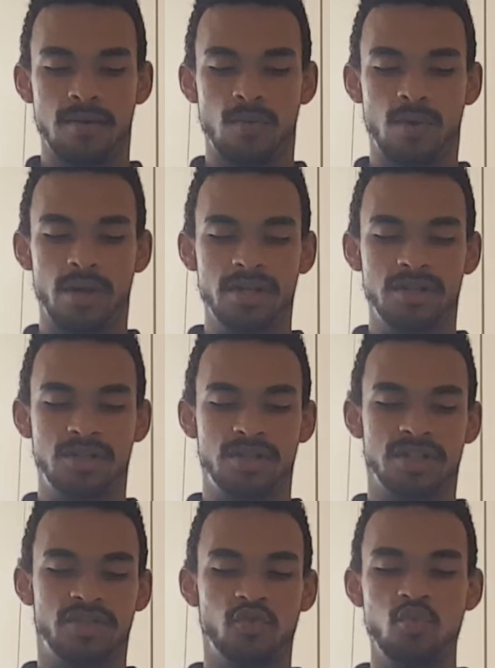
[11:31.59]
What?
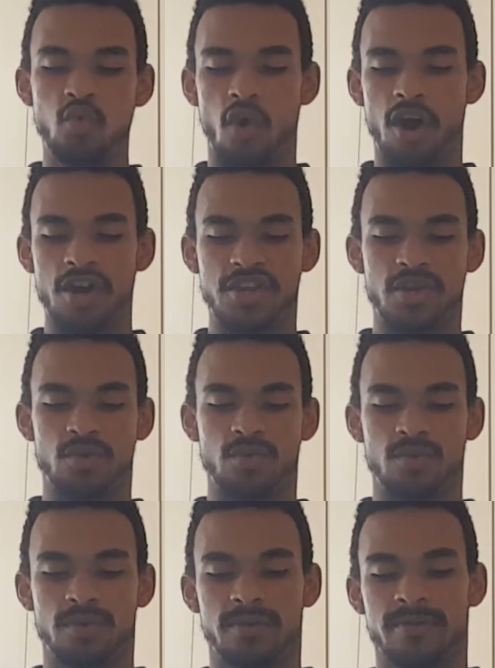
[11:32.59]
Just who are
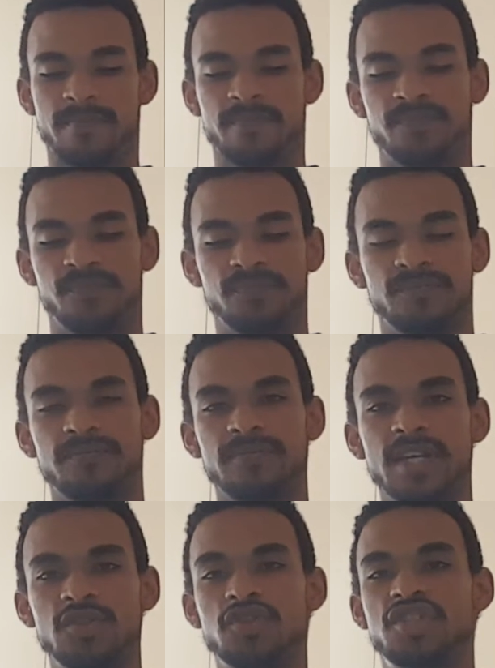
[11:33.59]
you?
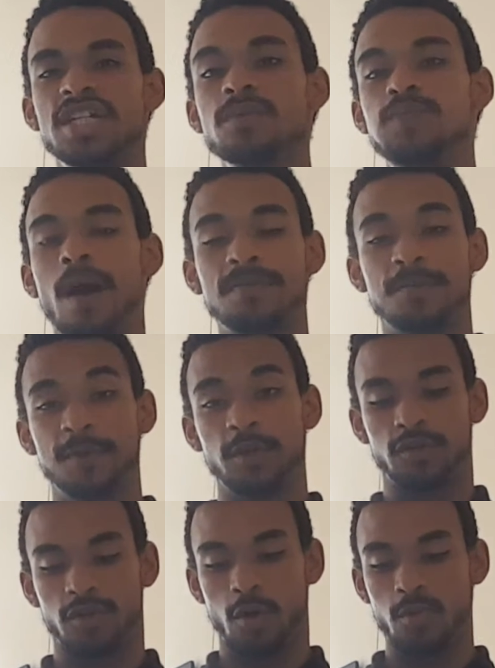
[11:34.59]
So she pops up in
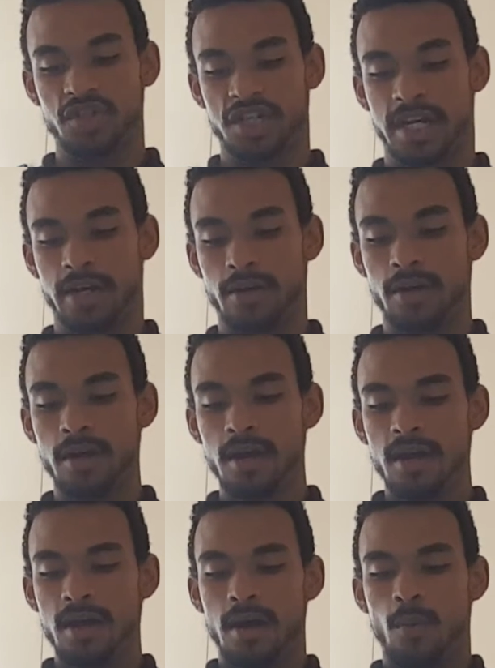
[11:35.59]
a throne chair.
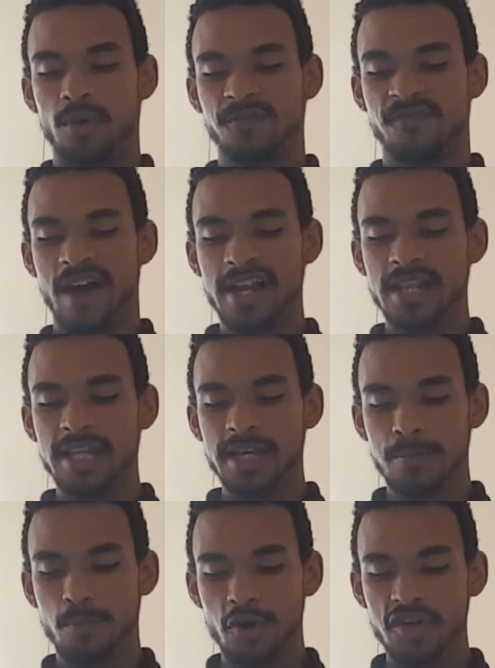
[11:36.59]
What finally
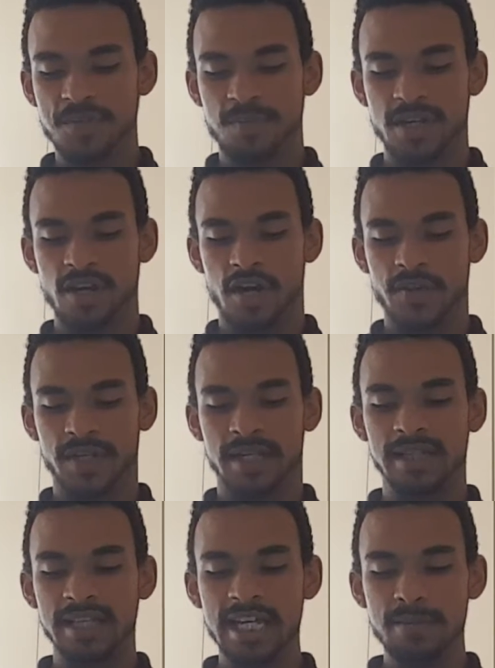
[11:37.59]
emerged beyond the
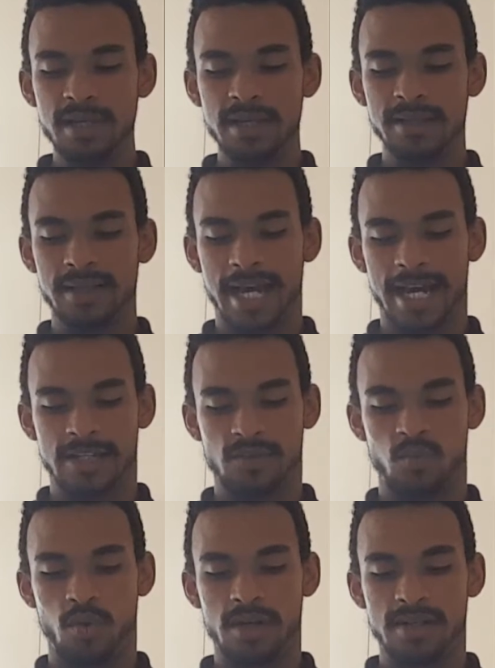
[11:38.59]
gleaming lights
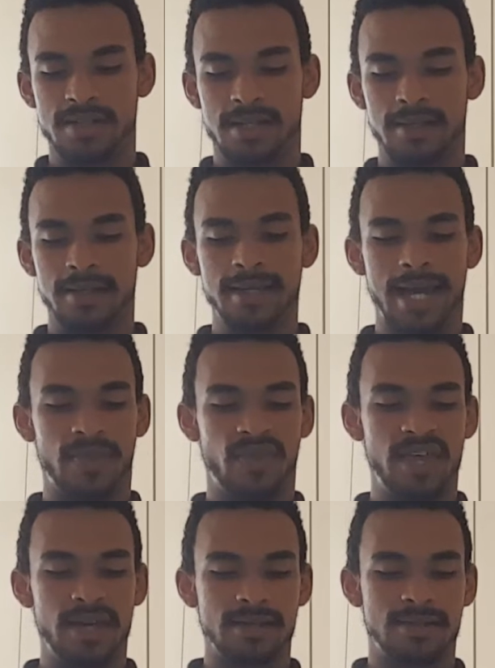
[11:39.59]
was, look at
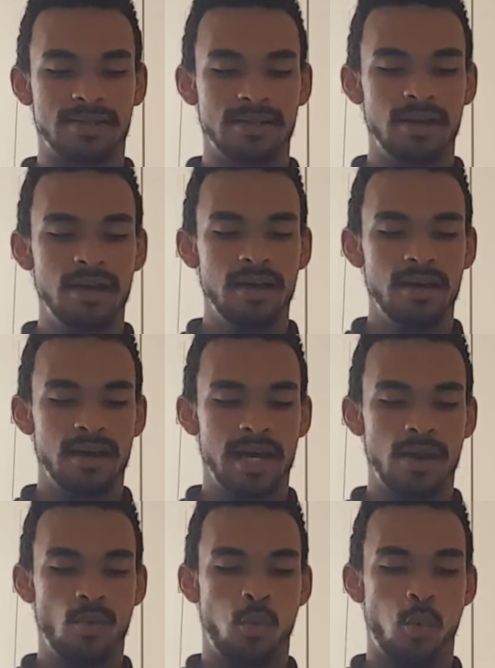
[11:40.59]
this,
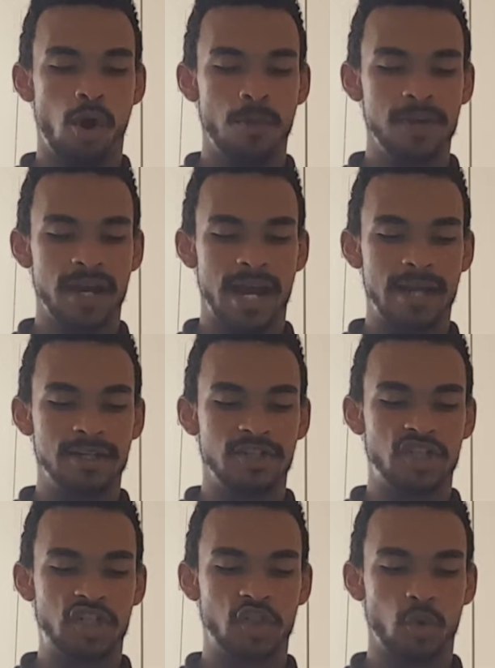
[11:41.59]
a warped and
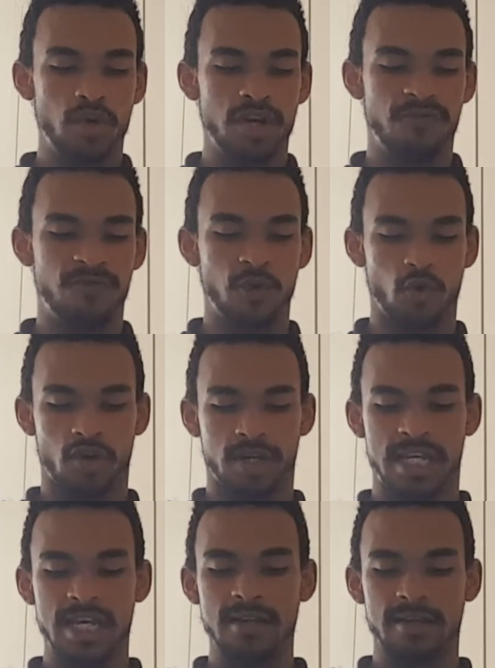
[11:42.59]
distorted Fjord
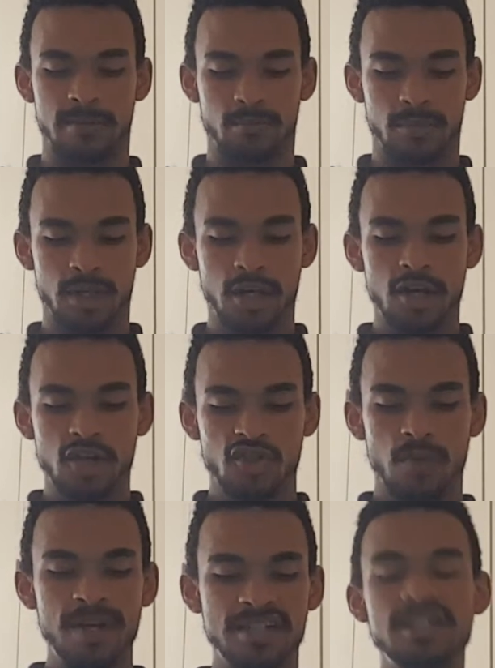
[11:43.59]
kingdom.
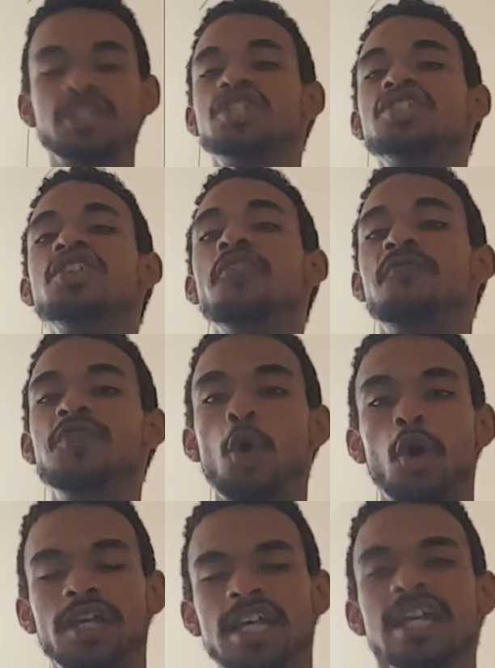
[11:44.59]
So basically she's in the
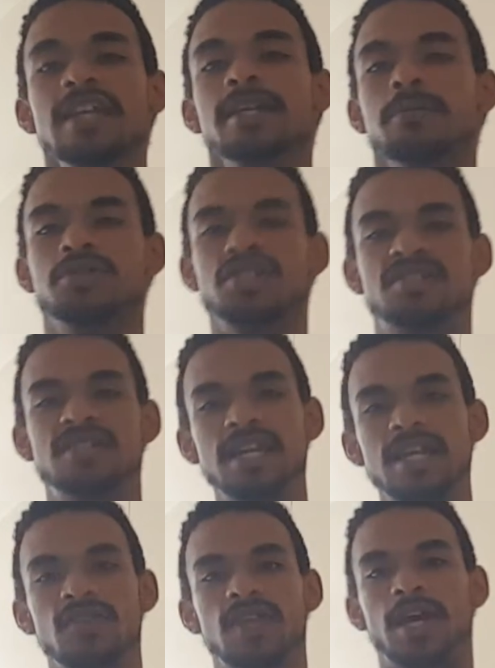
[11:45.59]
Fjord kingdom, just
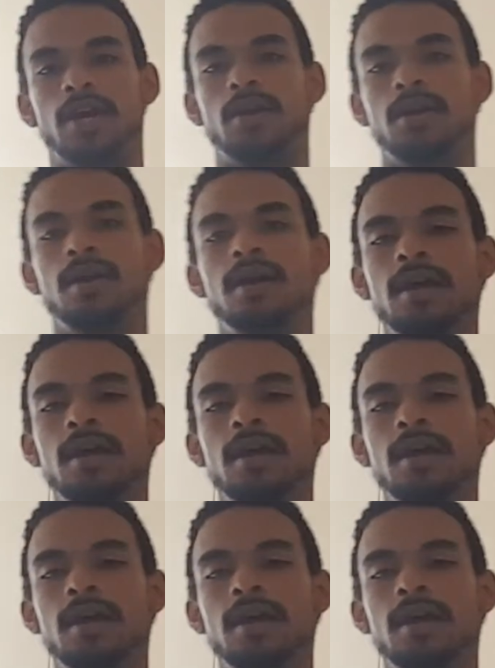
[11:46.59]
sitting there,